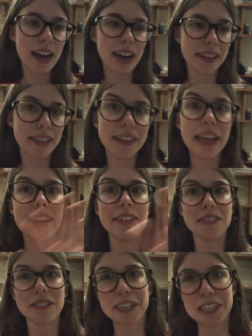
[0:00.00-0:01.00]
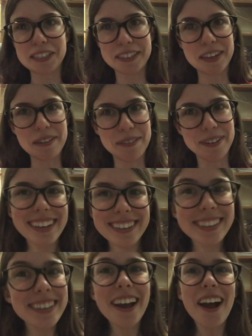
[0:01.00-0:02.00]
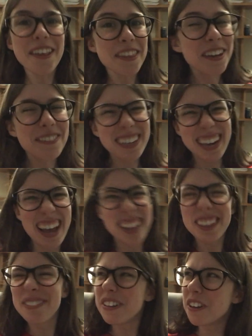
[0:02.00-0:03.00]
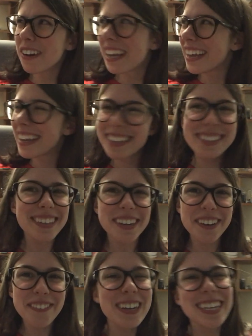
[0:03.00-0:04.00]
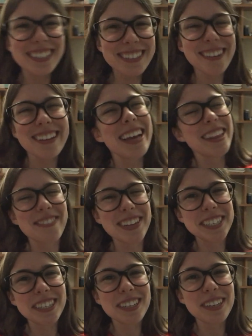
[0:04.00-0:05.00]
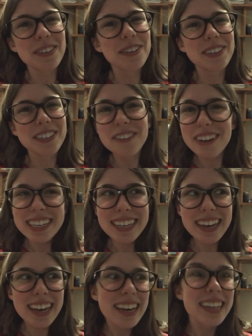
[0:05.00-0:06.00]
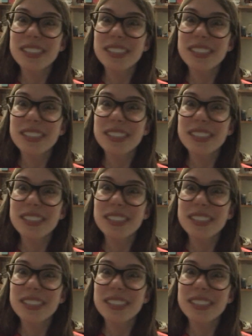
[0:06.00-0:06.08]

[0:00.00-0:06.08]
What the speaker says: And then I'll do the other stuff. So yeah, I think I'm going to end the vlog here, so please do like the video if you enjoyed it.